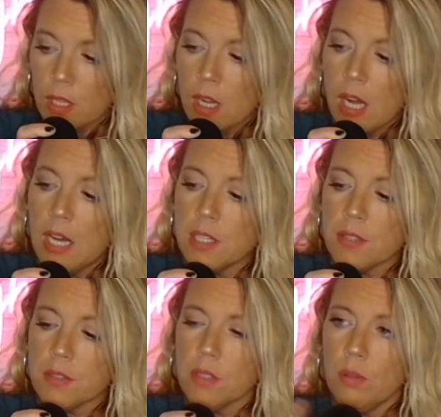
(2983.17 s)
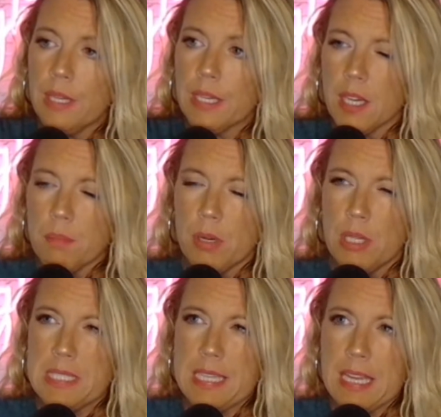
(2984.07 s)
another little hiccup
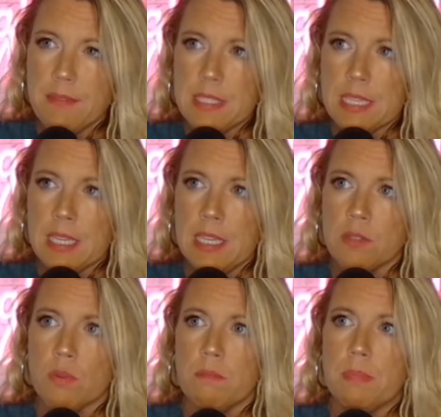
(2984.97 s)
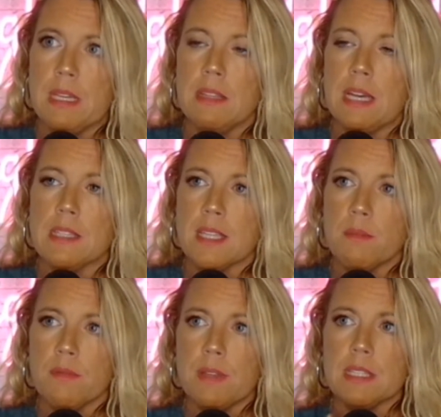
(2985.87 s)
on David's end would be that some
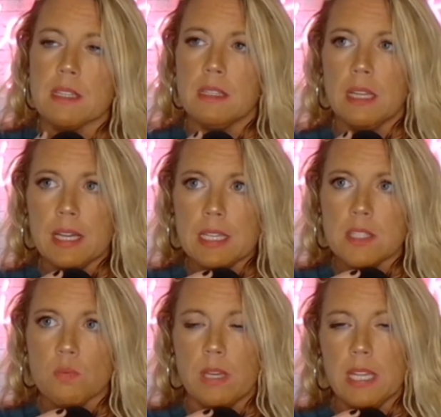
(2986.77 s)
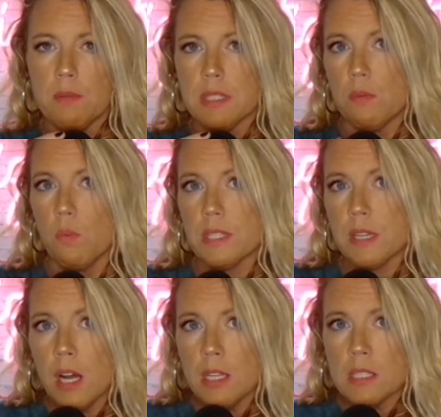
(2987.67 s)
of his clients, when he was in
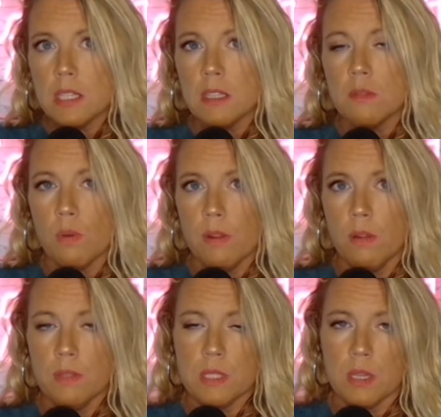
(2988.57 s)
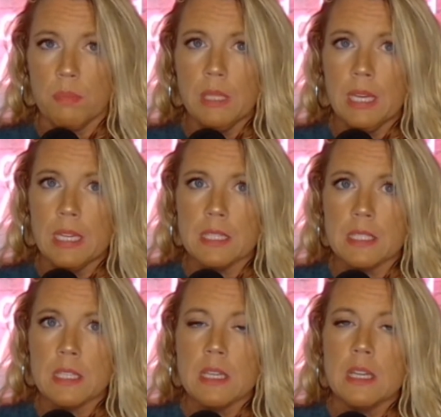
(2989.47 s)
Wisconsin, when all this took
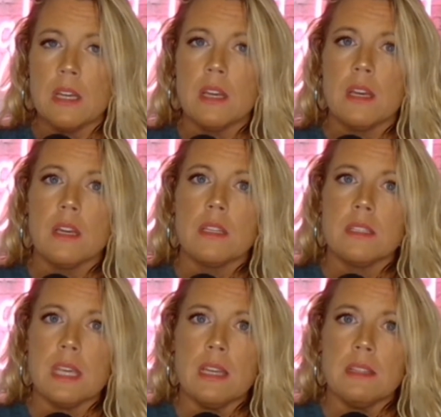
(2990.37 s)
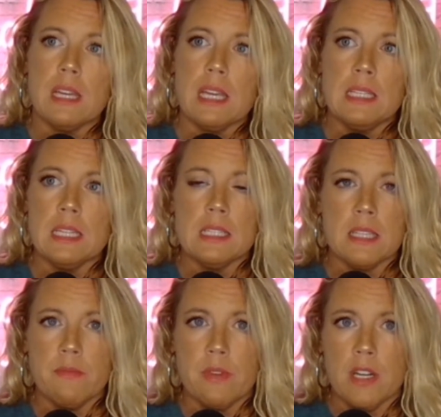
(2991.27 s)
place, said that he didn't
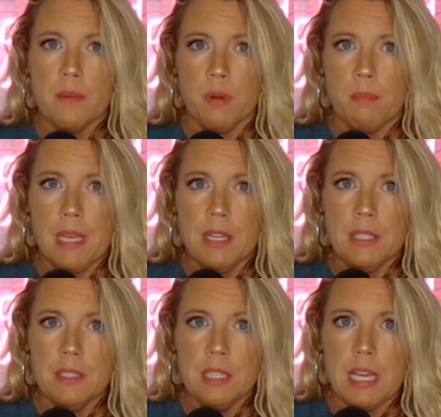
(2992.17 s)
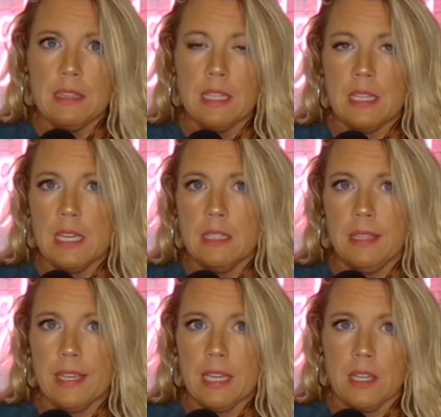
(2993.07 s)
seem very prepared and that he
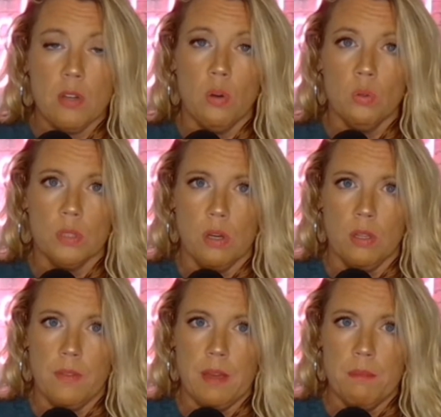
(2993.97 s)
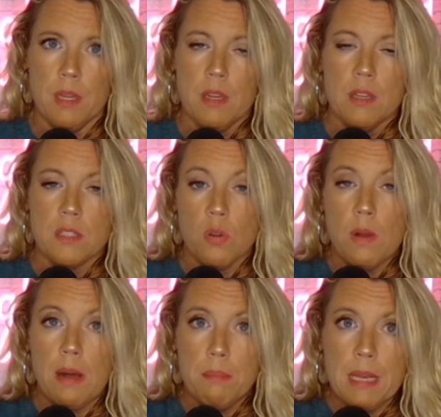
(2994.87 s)
kind of cold called them. So
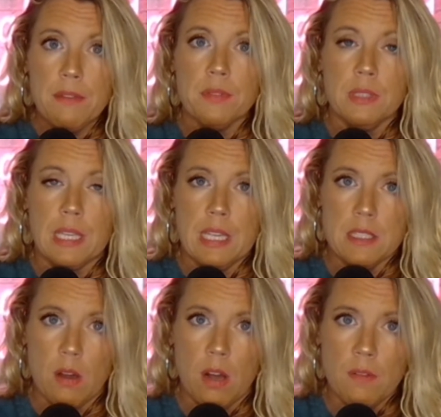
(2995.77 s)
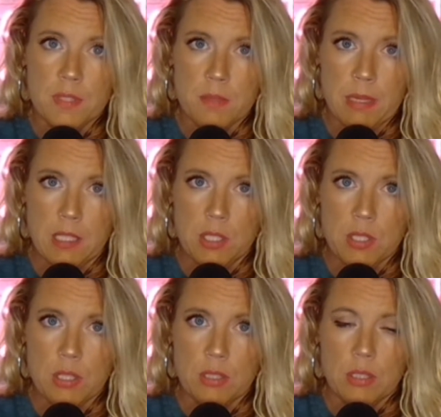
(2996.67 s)
while Beverly, his office
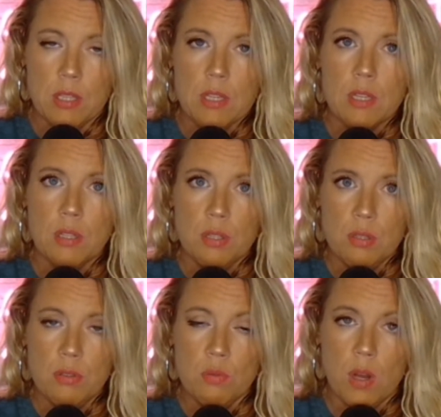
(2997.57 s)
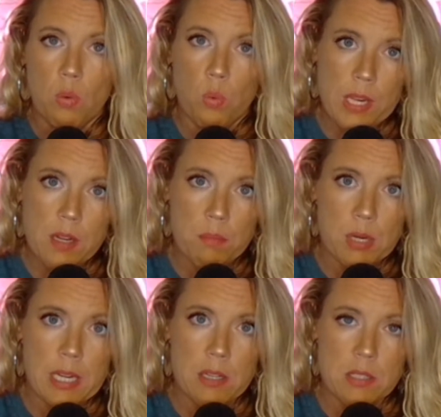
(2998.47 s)
manager, knew a week
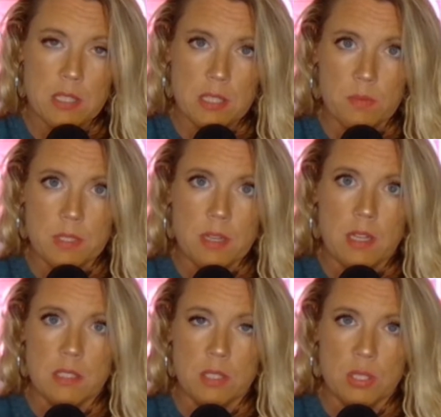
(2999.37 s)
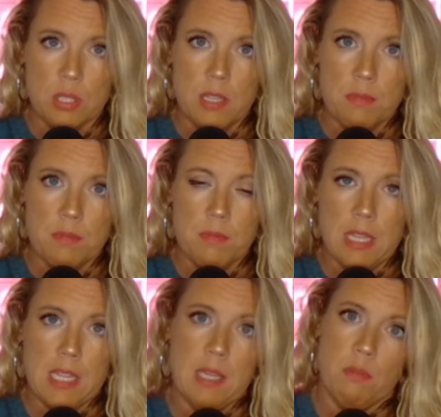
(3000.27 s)
prior to this Wisconsin trip
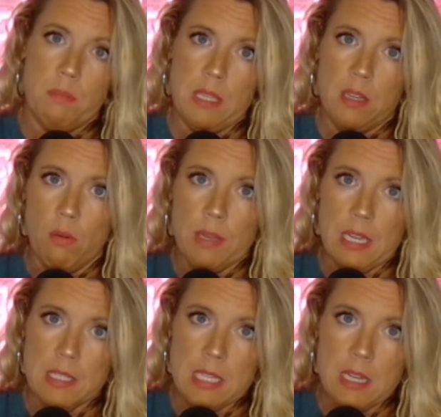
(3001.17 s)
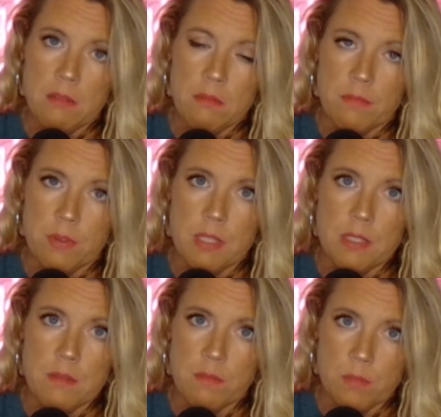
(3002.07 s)
that he would be going out of town for
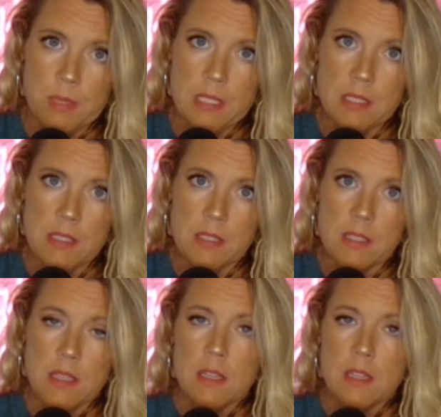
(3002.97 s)
business,